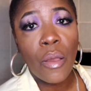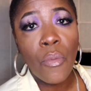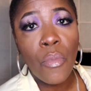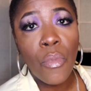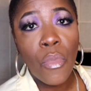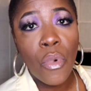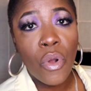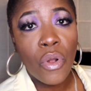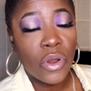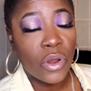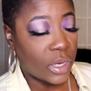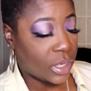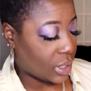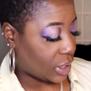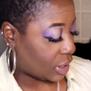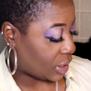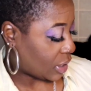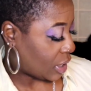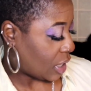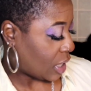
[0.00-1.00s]

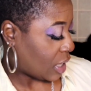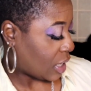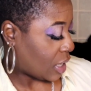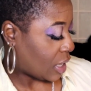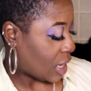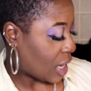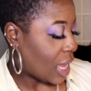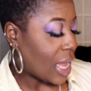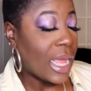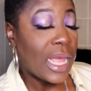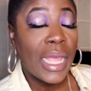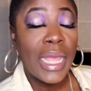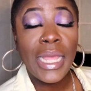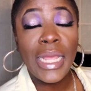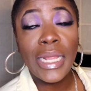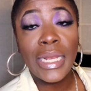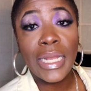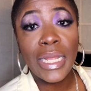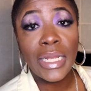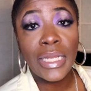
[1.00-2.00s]
Morris
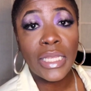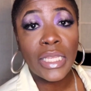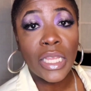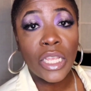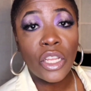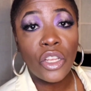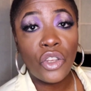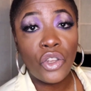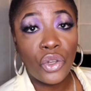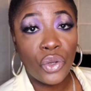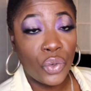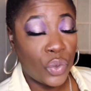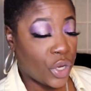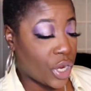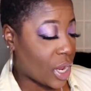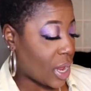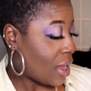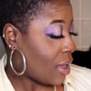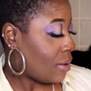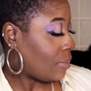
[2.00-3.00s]
Hinnant
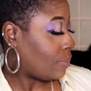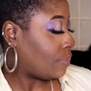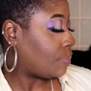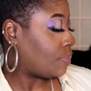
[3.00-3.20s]
Jr.